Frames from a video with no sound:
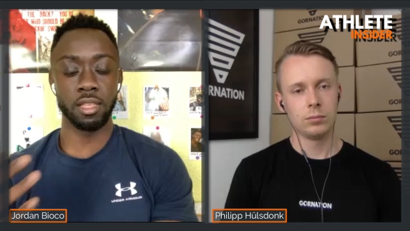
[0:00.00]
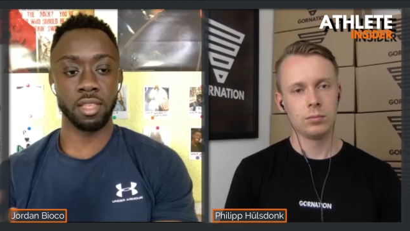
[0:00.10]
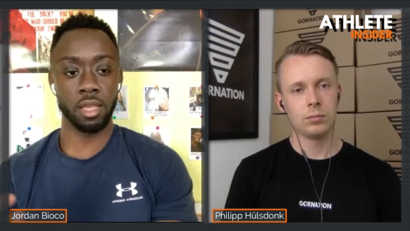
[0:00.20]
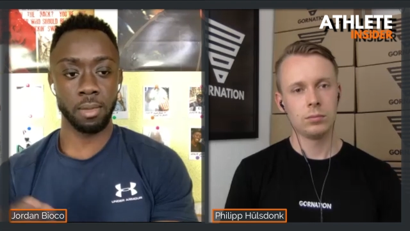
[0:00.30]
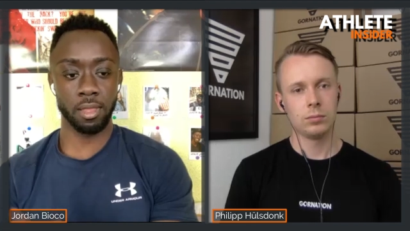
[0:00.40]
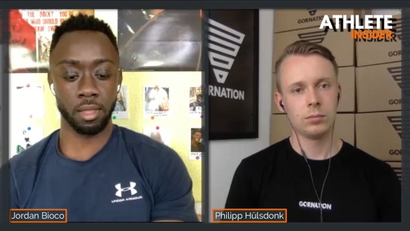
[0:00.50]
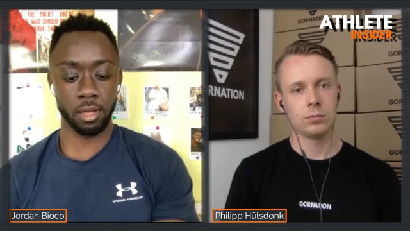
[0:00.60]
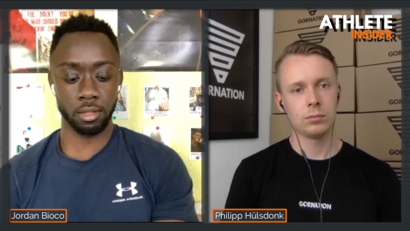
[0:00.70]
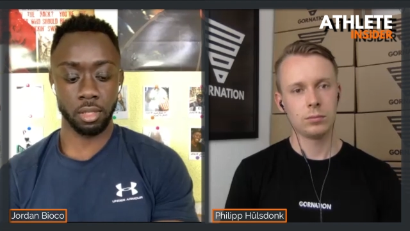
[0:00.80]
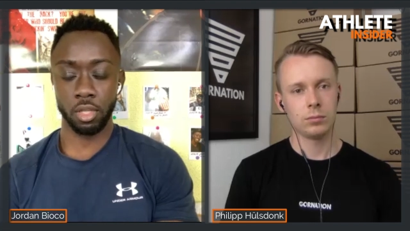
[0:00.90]
Speaker 1: he said me
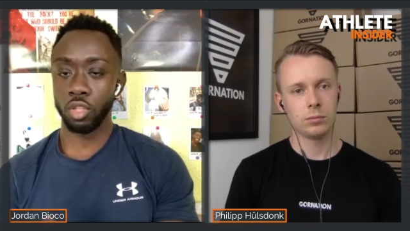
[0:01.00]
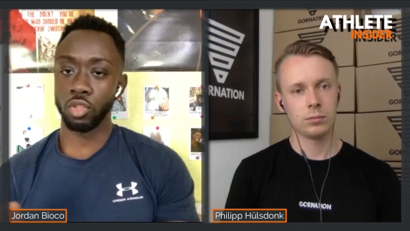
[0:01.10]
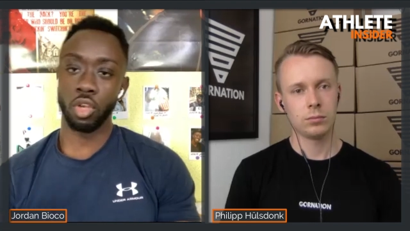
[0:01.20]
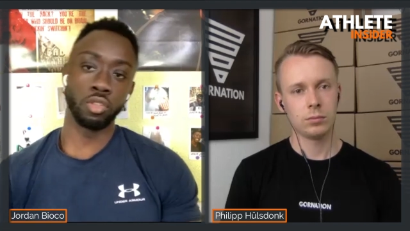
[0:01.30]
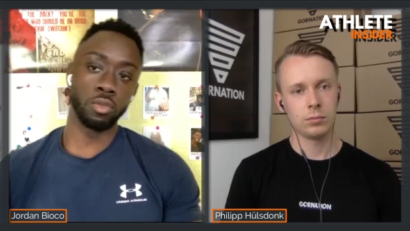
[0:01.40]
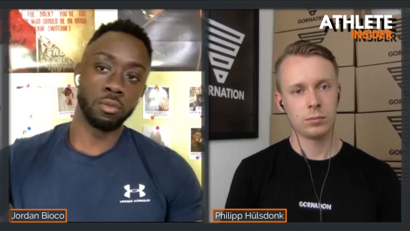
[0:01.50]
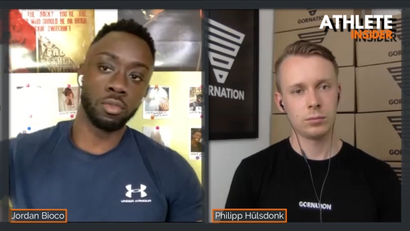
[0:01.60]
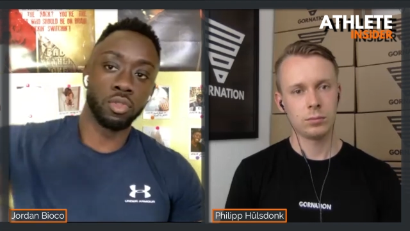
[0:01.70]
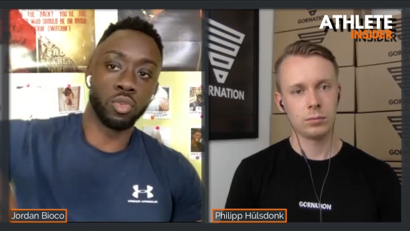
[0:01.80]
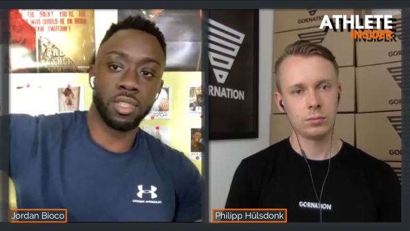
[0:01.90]
that don't
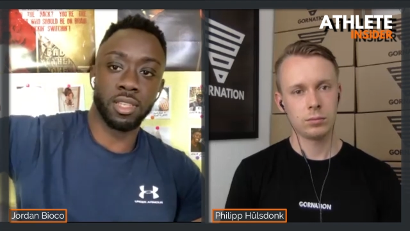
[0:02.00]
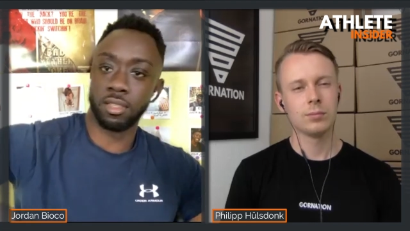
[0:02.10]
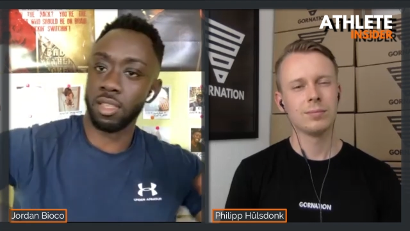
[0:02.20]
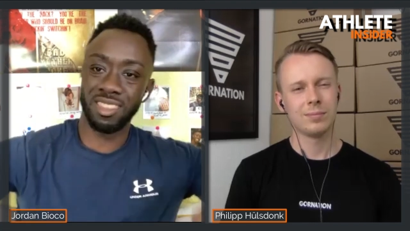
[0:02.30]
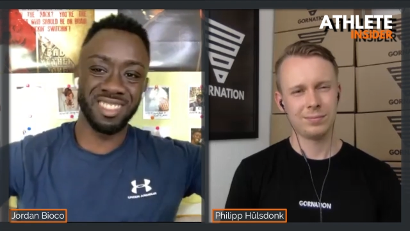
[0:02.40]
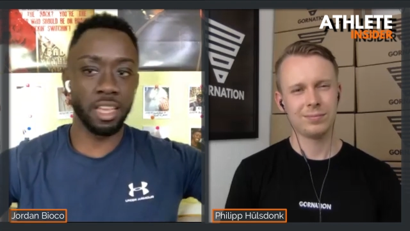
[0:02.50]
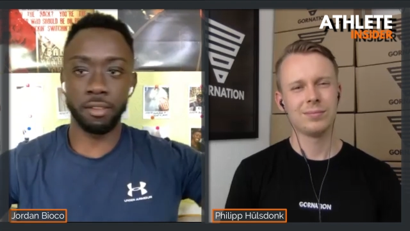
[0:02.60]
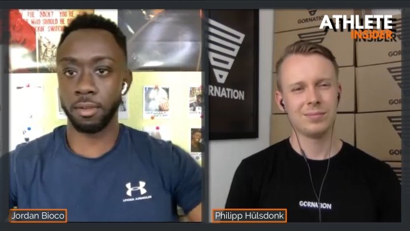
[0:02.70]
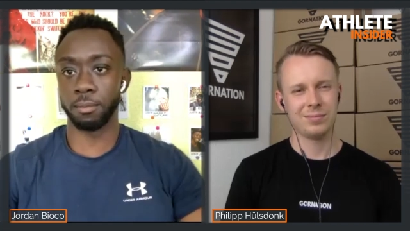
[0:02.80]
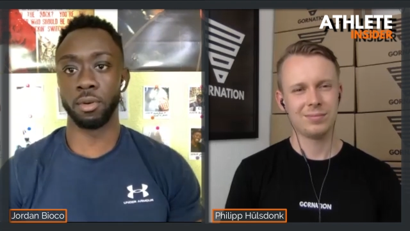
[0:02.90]
do this,
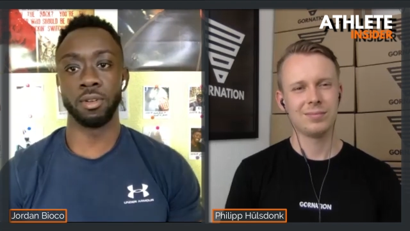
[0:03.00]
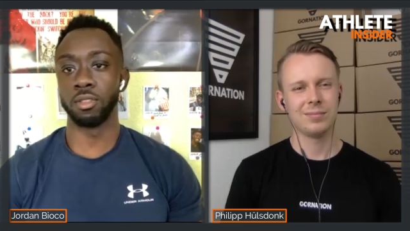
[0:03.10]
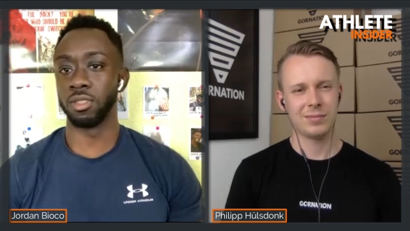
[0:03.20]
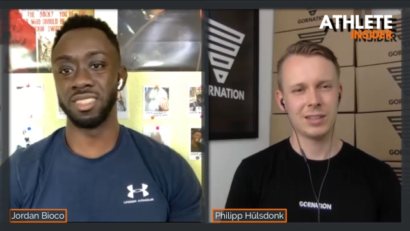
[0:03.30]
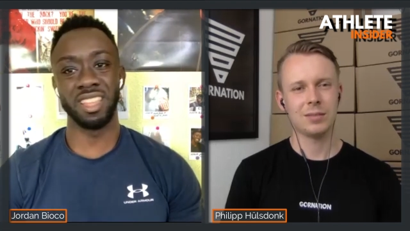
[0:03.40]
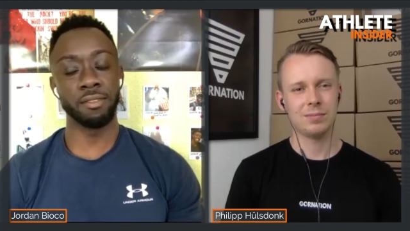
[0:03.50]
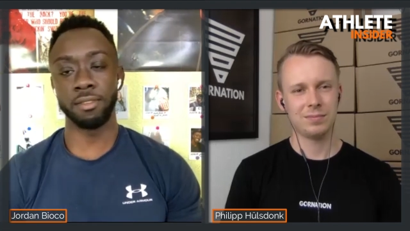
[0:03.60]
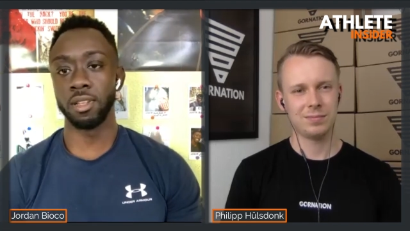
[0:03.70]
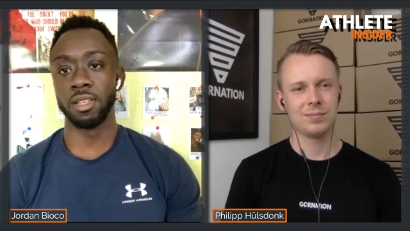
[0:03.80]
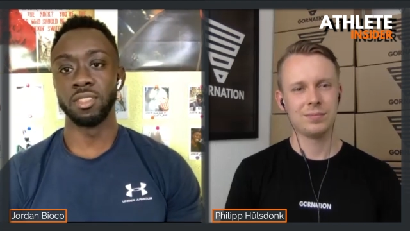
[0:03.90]
never, bro, never.